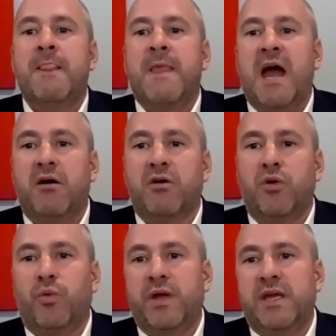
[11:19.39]
How could
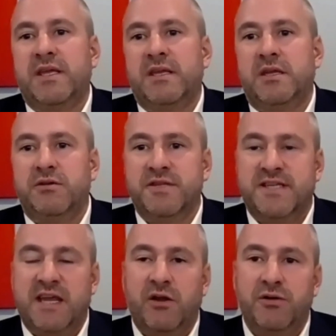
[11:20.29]
we use the
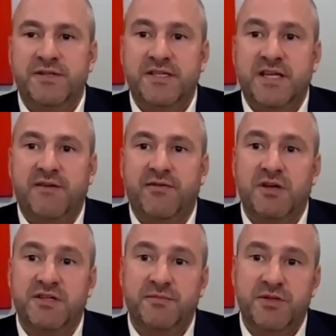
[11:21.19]
technology to give
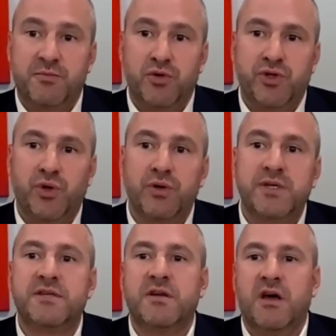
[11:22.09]
customers more
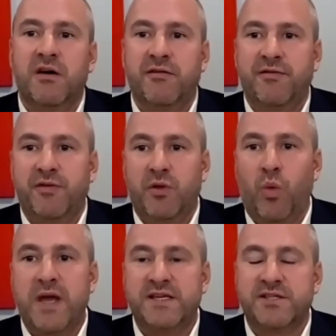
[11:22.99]
choice of
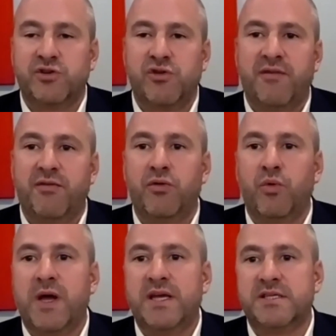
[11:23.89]
ways to travel,
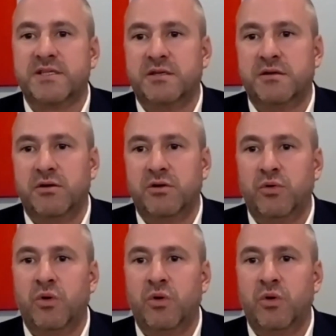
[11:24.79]
ways to